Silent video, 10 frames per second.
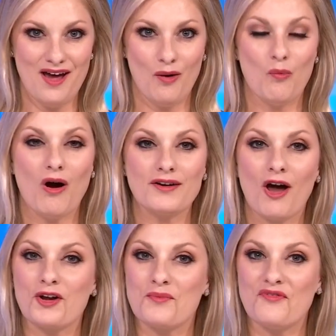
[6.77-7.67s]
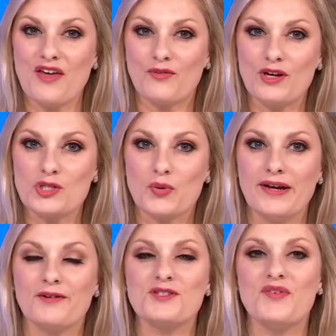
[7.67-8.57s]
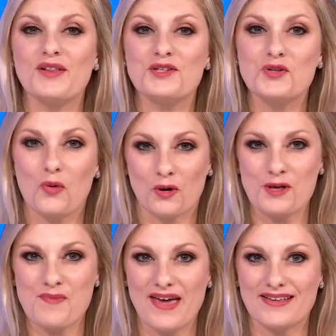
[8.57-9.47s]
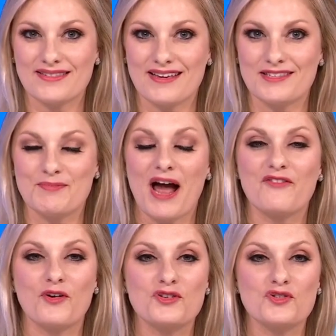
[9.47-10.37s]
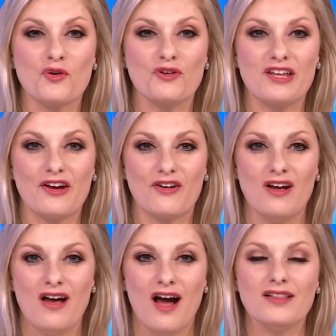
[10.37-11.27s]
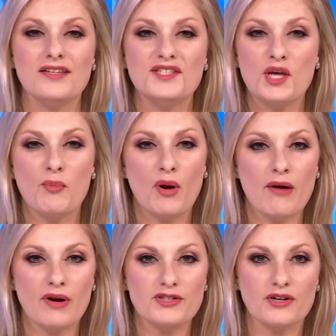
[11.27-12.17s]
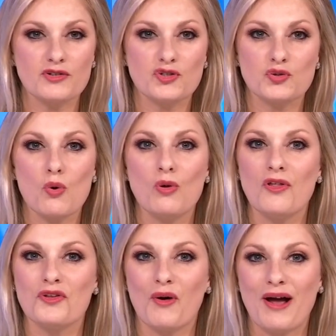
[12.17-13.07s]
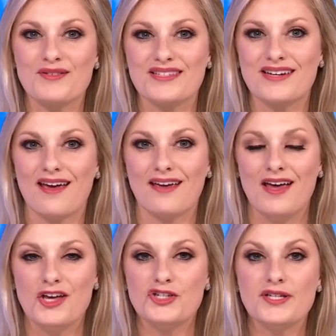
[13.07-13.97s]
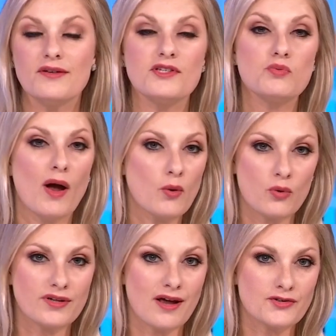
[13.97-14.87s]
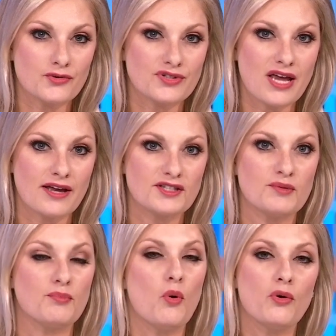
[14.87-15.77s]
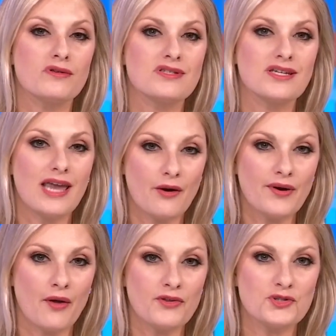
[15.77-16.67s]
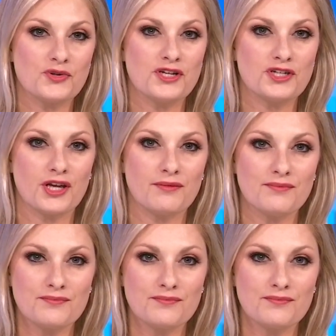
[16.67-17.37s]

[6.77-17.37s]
One autumn favorite, Traders Village Corny Maze, is back for its third year. Alicia Barrera took a stroll on the grounds today. She tells us why organizers say it's important to carry on this tradition.